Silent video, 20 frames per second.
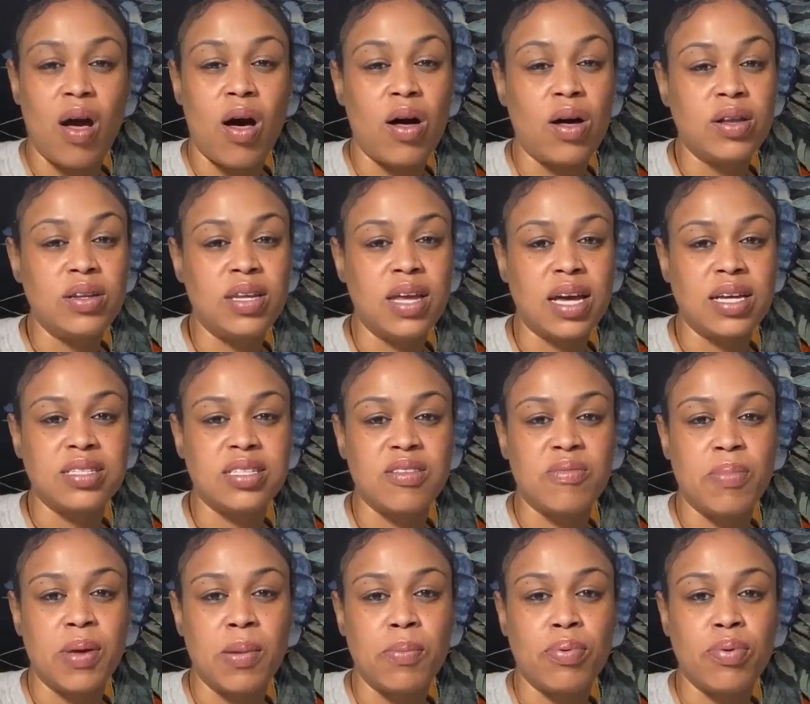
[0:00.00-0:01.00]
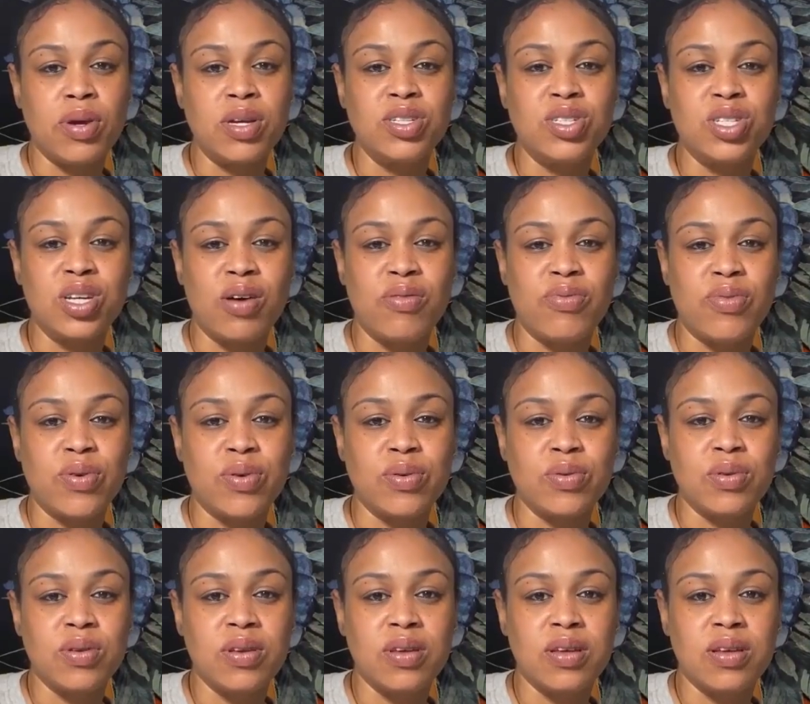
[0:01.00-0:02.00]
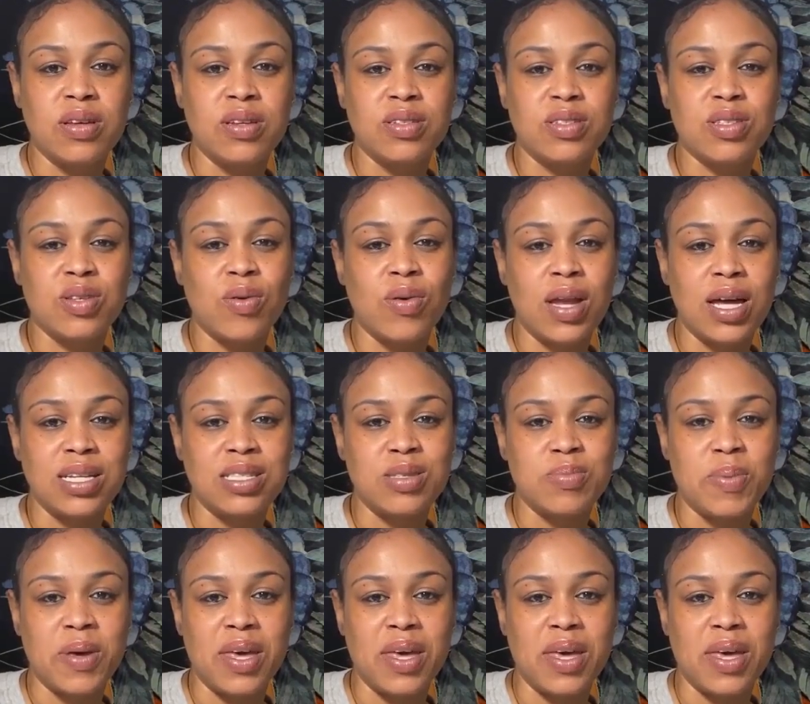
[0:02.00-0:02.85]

All decks have been pre-shuffled, so let's